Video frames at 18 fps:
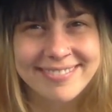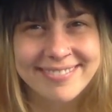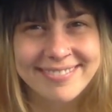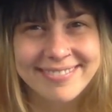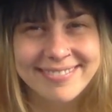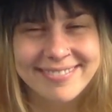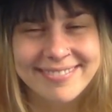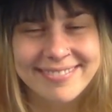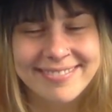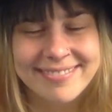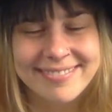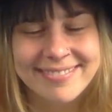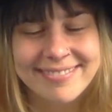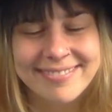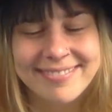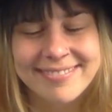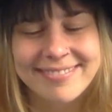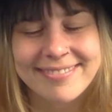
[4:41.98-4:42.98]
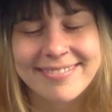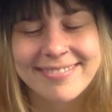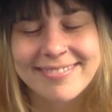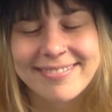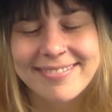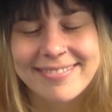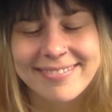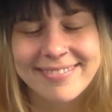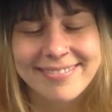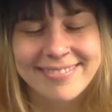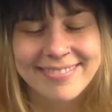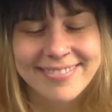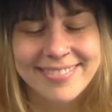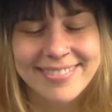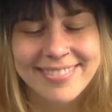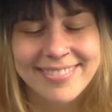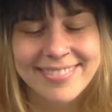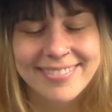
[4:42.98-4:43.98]

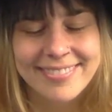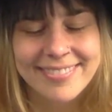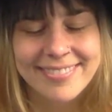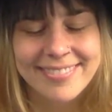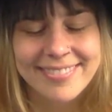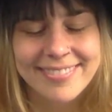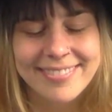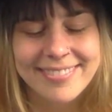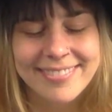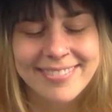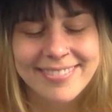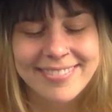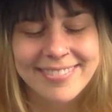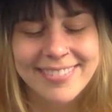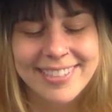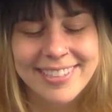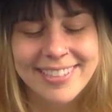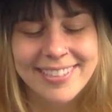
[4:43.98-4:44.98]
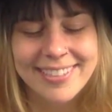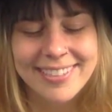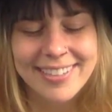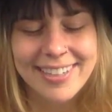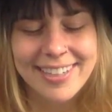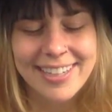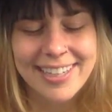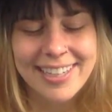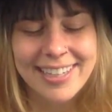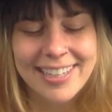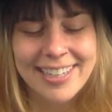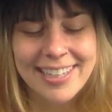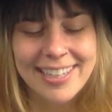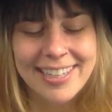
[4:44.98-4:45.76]
Nothing is said.